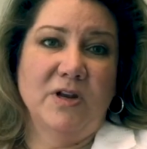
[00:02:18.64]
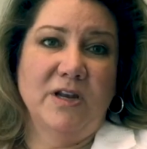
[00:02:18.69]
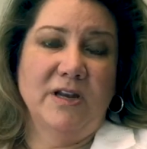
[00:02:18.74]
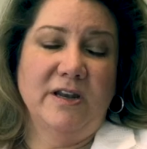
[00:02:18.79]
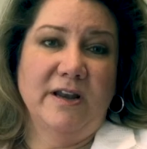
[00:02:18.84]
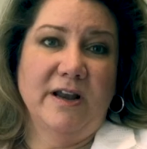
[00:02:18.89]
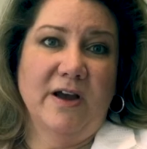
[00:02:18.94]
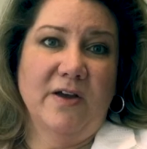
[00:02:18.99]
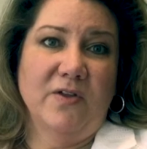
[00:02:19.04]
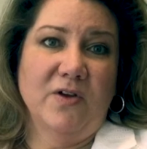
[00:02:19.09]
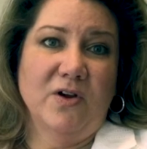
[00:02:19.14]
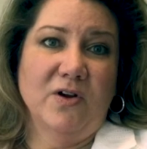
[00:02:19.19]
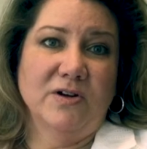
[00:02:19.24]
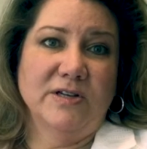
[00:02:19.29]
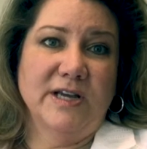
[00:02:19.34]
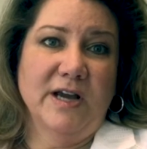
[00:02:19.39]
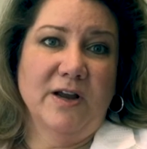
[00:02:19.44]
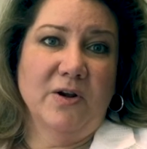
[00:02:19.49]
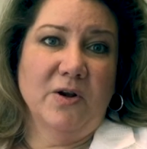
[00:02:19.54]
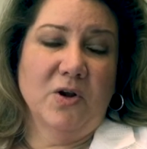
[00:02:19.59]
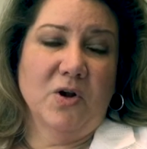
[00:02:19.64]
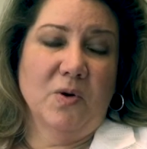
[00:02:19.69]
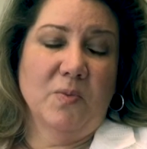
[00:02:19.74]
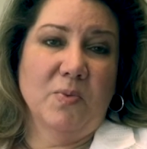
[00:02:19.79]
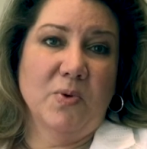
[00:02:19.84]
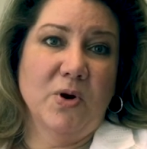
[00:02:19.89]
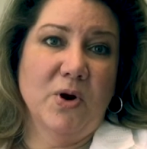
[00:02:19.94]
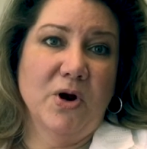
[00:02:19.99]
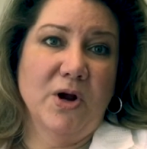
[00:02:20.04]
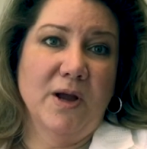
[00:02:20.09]
putting together technical
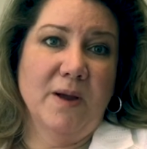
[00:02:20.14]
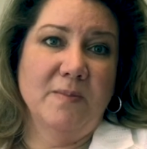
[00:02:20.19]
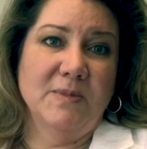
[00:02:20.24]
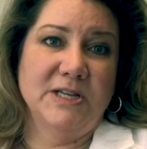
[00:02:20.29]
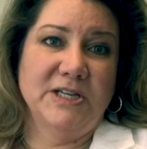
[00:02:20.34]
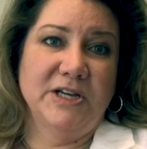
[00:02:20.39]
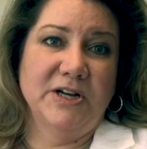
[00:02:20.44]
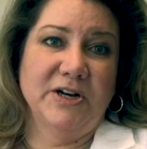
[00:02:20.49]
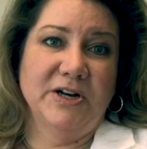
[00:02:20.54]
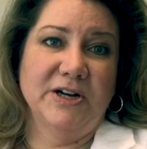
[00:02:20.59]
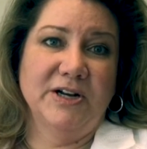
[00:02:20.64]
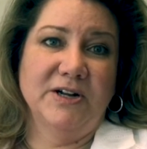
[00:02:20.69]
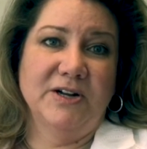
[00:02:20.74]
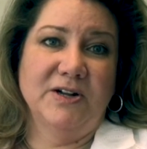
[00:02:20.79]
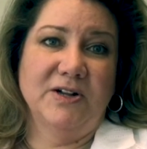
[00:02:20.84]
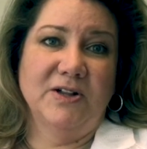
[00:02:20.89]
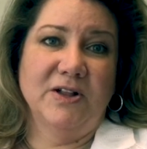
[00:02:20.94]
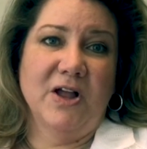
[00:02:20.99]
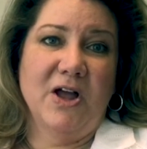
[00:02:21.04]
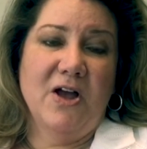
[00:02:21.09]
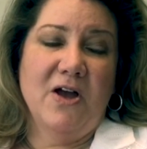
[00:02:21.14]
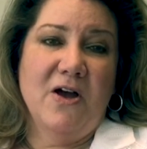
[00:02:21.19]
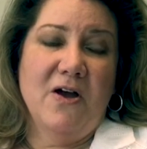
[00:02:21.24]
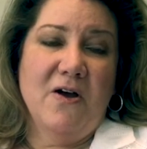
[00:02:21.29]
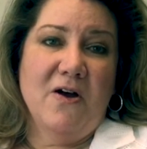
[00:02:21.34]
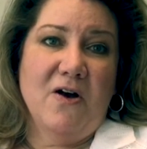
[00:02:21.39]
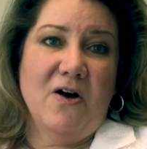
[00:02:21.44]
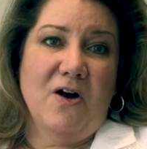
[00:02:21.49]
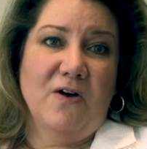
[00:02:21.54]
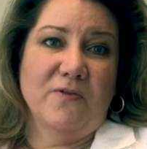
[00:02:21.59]
program material,
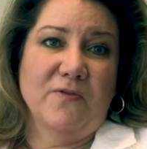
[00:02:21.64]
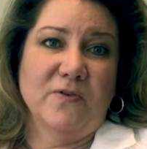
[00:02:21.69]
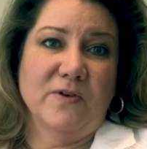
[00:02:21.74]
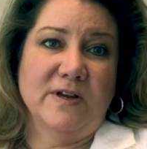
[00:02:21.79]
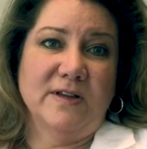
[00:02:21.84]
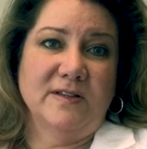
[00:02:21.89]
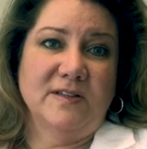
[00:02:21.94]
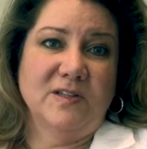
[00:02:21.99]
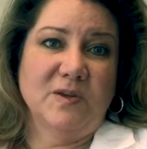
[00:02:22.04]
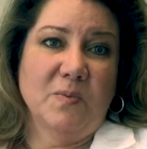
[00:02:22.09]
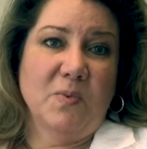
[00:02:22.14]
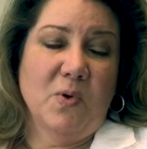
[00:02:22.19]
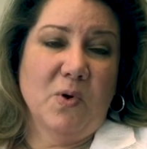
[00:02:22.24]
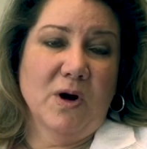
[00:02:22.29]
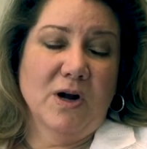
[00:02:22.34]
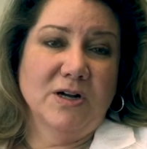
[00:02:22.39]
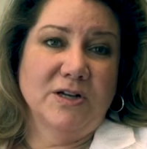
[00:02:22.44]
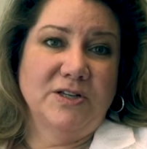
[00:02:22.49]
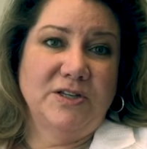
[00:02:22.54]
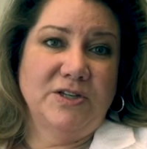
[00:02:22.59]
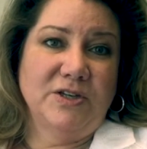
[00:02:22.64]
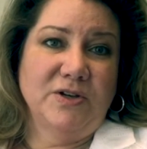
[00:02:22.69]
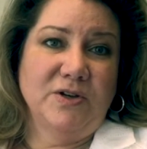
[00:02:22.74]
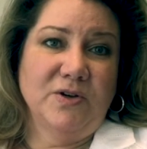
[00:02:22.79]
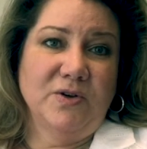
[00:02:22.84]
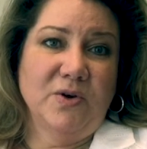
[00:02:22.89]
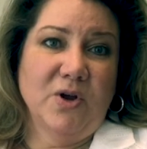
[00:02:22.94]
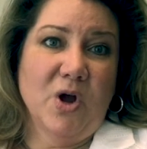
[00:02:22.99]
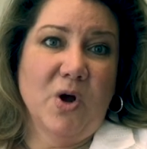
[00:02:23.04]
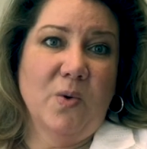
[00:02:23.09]
offering support
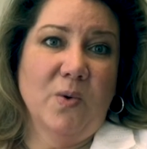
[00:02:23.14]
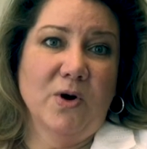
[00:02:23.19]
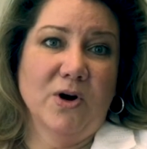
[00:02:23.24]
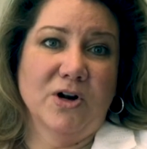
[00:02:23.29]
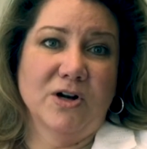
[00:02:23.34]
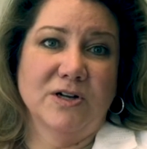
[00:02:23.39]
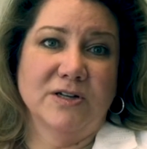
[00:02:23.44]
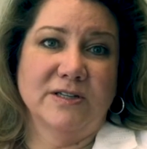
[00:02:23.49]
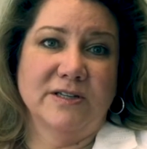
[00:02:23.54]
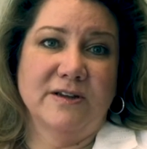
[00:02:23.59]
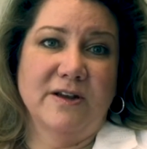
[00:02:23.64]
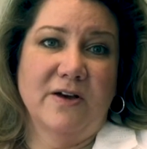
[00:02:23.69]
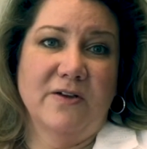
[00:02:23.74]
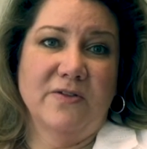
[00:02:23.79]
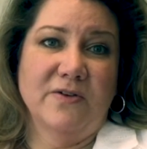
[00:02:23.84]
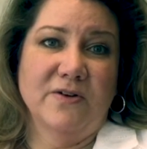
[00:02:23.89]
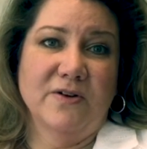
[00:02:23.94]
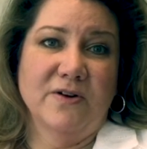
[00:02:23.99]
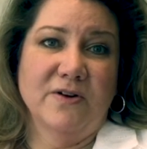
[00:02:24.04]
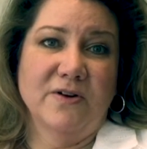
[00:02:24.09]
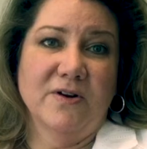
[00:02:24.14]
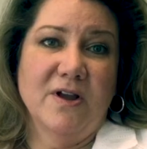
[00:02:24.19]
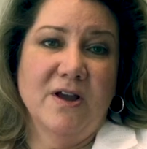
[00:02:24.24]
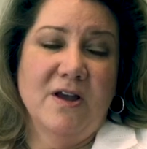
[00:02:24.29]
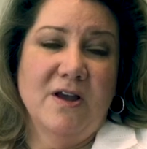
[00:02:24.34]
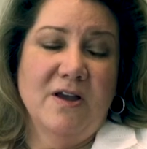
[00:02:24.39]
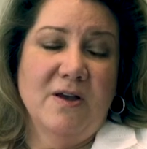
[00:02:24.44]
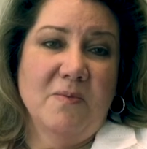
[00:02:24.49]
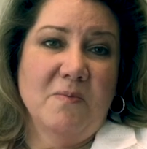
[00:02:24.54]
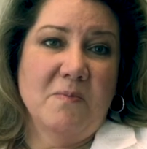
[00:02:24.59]
to coworkers and other
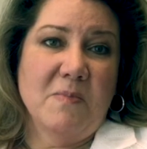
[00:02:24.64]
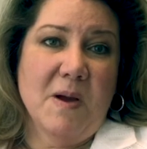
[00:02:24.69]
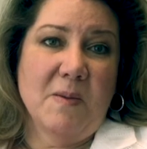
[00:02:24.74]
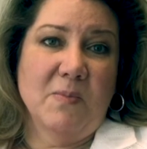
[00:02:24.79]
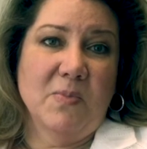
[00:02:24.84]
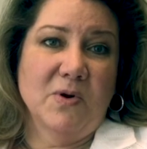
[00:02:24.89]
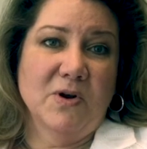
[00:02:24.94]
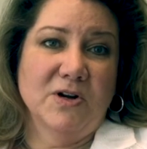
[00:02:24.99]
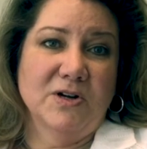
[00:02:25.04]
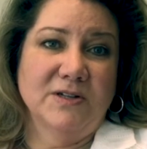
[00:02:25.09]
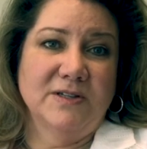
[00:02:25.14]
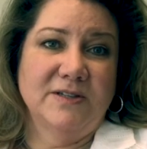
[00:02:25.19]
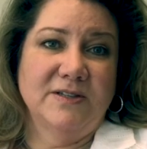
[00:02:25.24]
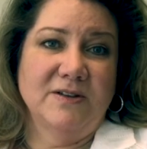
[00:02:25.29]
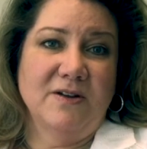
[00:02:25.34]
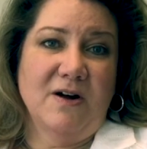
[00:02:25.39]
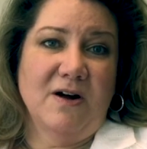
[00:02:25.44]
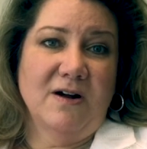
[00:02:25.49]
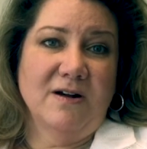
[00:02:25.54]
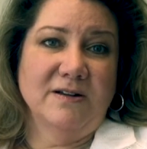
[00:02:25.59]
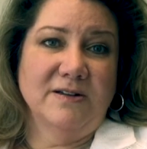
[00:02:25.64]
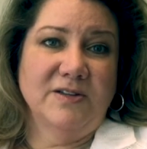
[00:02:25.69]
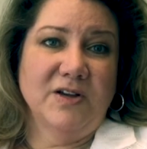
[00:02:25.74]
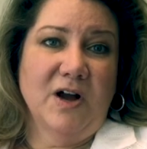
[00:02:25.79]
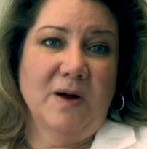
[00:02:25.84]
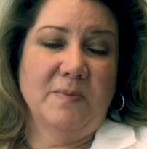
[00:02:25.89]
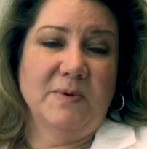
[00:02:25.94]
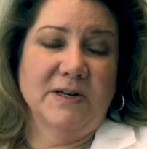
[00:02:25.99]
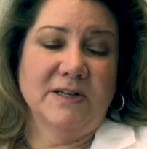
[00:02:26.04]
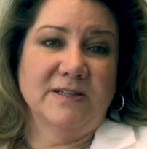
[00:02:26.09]
members on
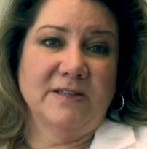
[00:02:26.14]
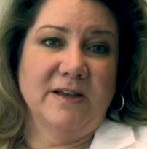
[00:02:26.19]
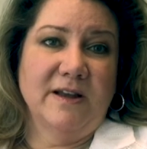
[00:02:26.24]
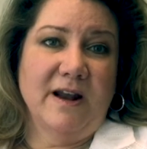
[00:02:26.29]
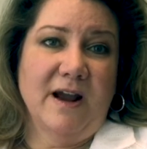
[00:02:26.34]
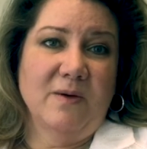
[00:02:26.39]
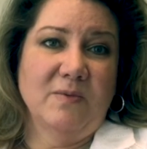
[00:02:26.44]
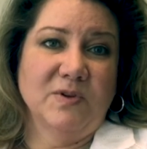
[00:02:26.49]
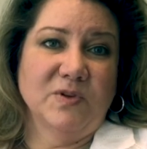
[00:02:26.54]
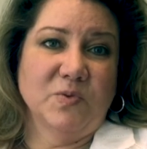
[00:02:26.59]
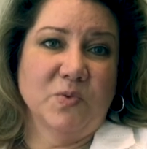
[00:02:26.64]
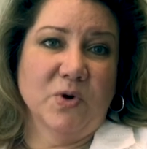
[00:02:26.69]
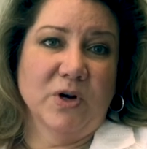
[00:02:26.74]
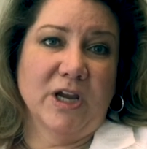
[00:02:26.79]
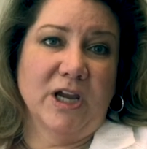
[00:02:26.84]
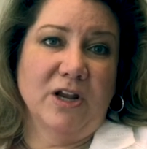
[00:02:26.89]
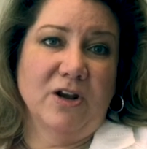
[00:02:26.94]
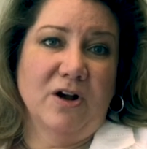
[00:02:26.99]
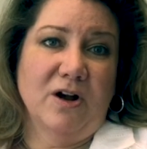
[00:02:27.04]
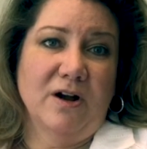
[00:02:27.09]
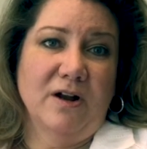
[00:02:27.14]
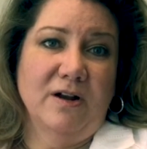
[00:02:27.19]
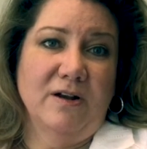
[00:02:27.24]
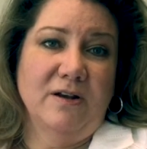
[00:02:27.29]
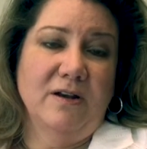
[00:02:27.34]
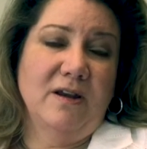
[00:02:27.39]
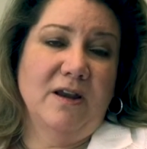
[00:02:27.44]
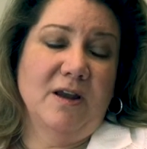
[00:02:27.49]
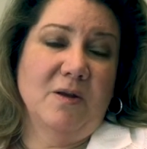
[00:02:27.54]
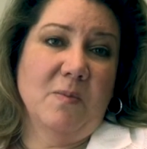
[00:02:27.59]
topics that I was working
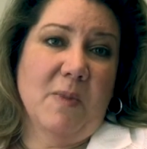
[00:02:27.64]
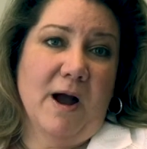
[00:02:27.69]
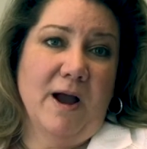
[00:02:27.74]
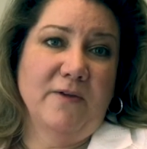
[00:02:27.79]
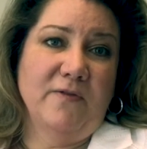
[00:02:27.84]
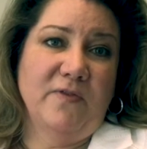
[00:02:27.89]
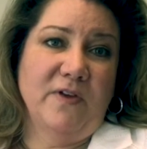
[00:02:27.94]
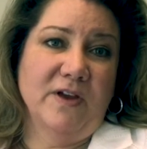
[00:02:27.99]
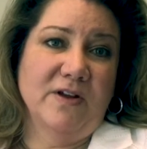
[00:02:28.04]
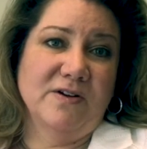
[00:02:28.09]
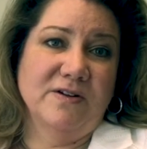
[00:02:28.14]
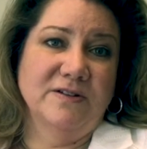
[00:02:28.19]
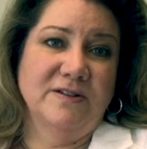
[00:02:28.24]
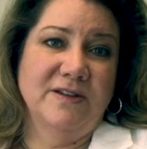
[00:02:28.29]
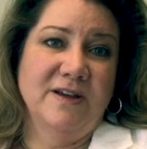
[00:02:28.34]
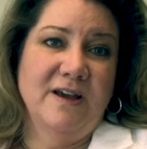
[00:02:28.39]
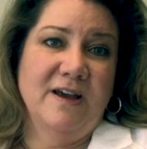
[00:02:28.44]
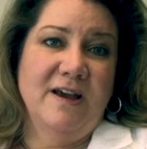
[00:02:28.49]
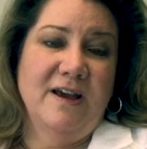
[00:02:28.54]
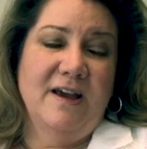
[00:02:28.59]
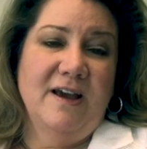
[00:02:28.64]
on in my field.